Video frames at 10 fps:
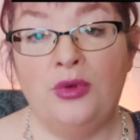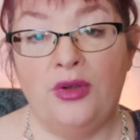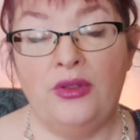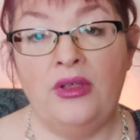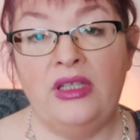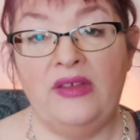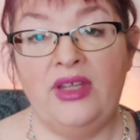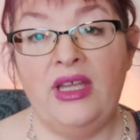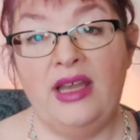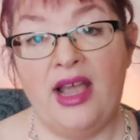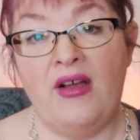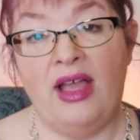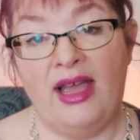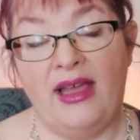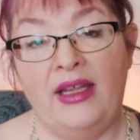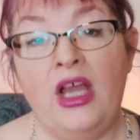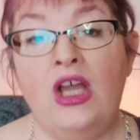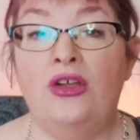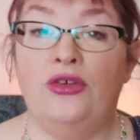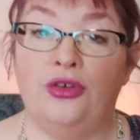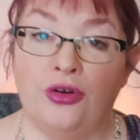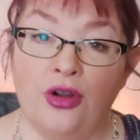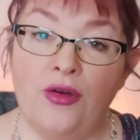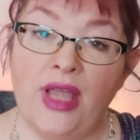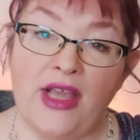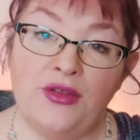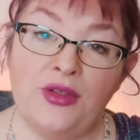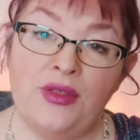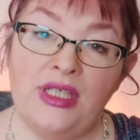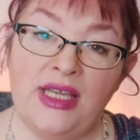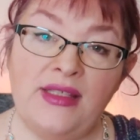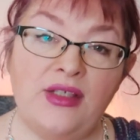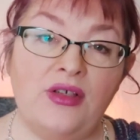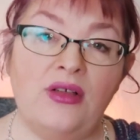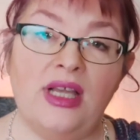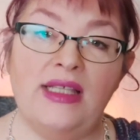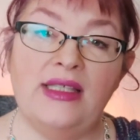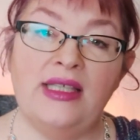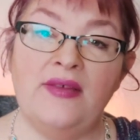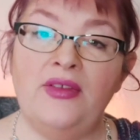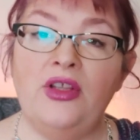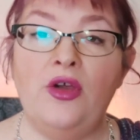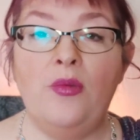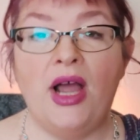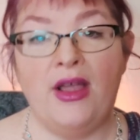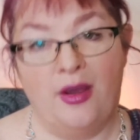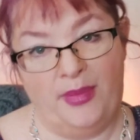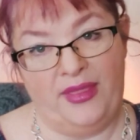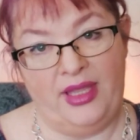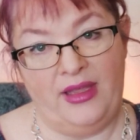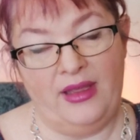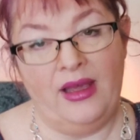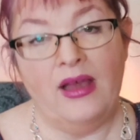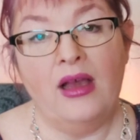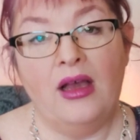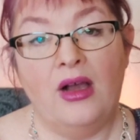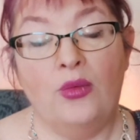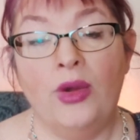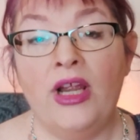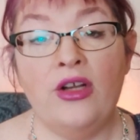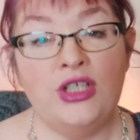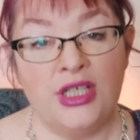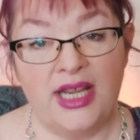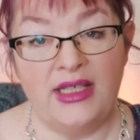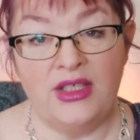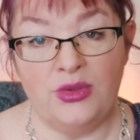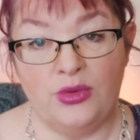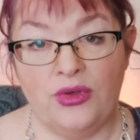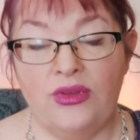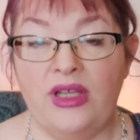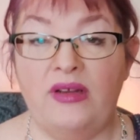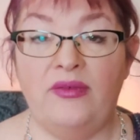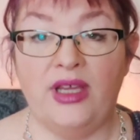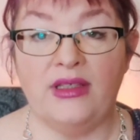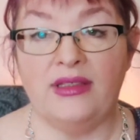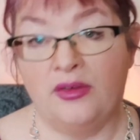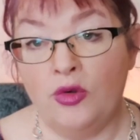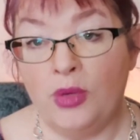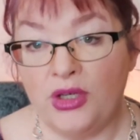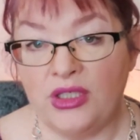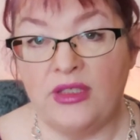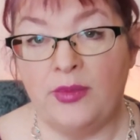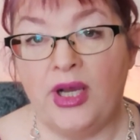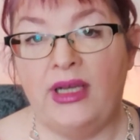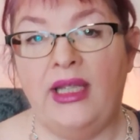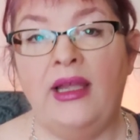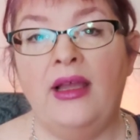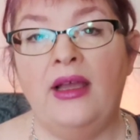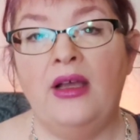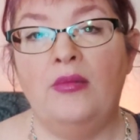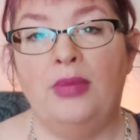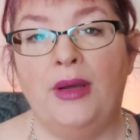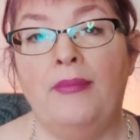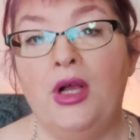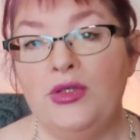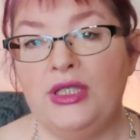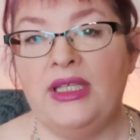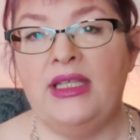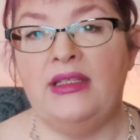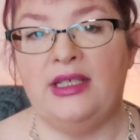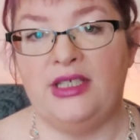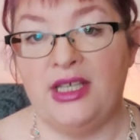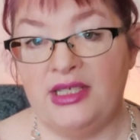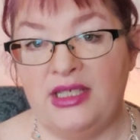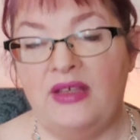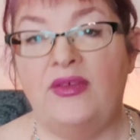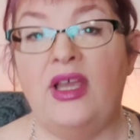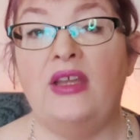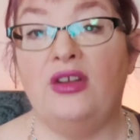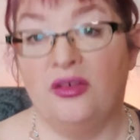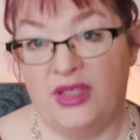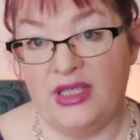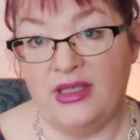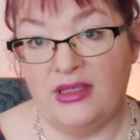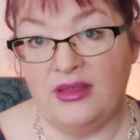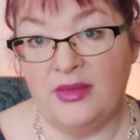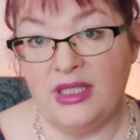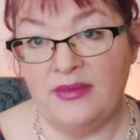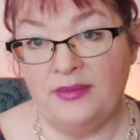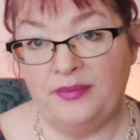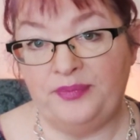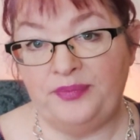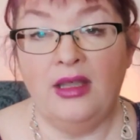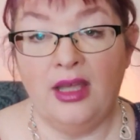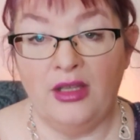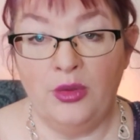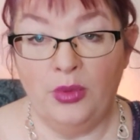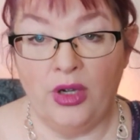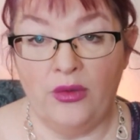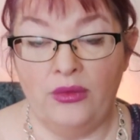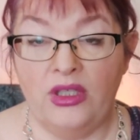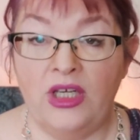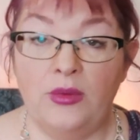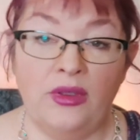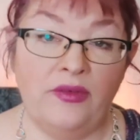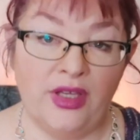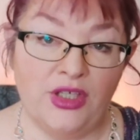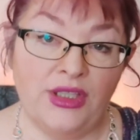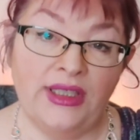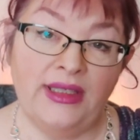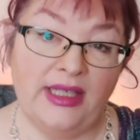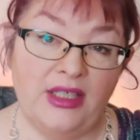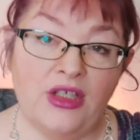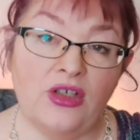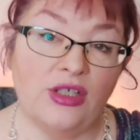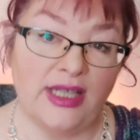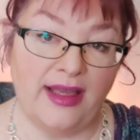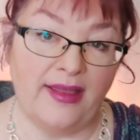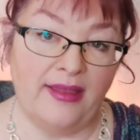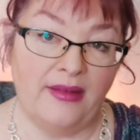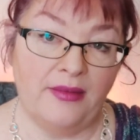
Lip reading: wrote that Olivia now had neurogastrointestinal encephalomyopathy, a rare genetic disorder that affects several parts of the body, but mostly the digestive and nervous systems. Kelly wrote that it would eventually lead to her death.